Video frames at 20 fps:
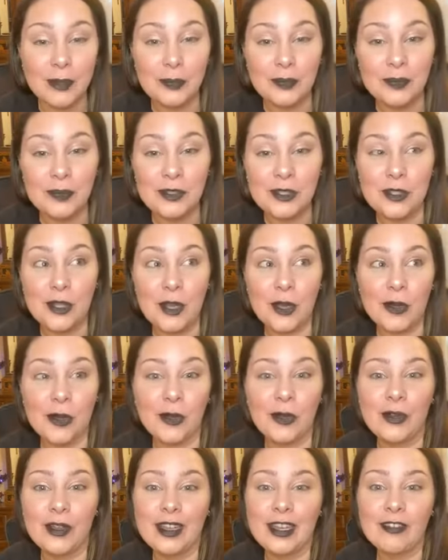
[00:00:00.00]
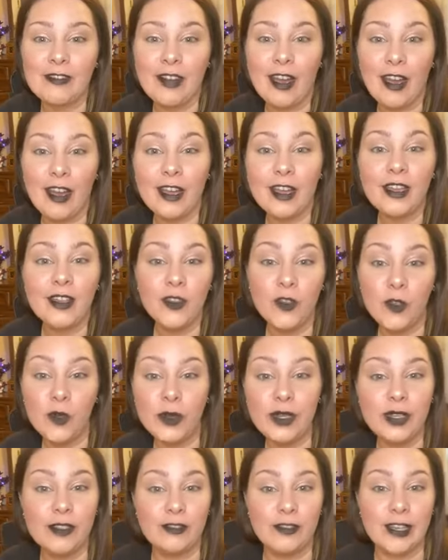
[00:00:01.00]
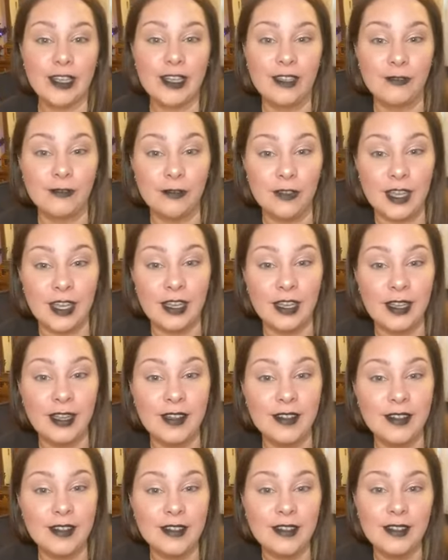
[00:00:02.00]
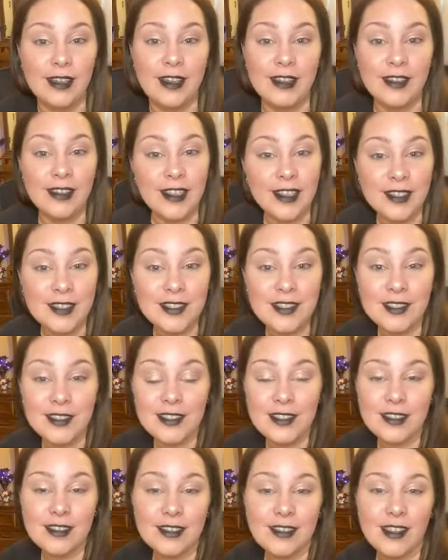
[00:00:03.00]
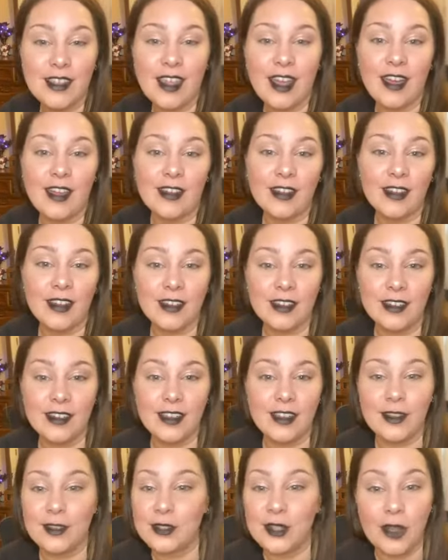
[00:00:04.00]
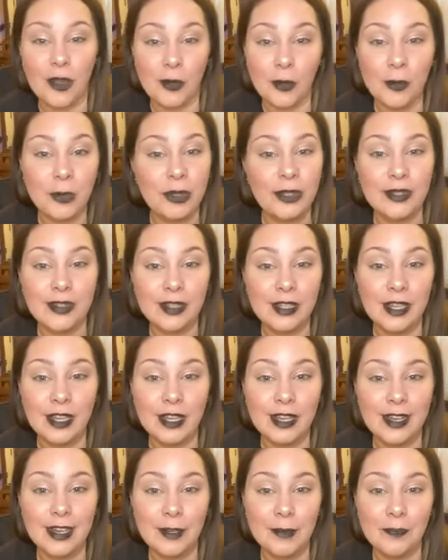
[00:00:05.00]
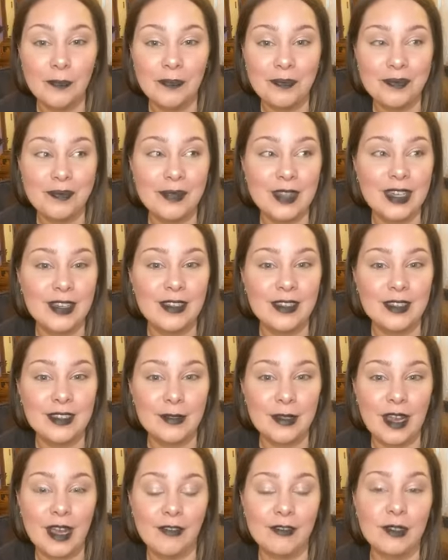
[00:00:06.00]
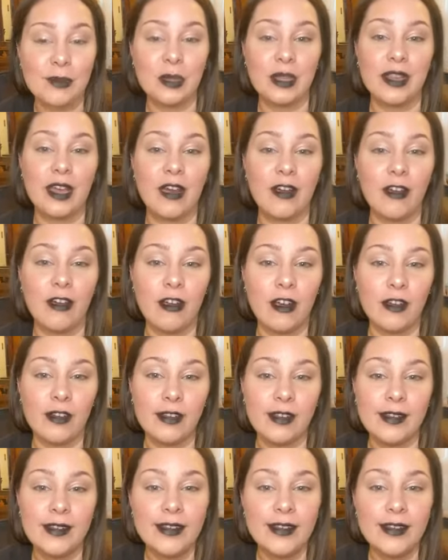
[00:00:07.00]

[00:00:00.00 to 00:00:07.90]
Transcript: So if I can do it, if I can fake it at least, then there's hope. It doesn't have to be that hard.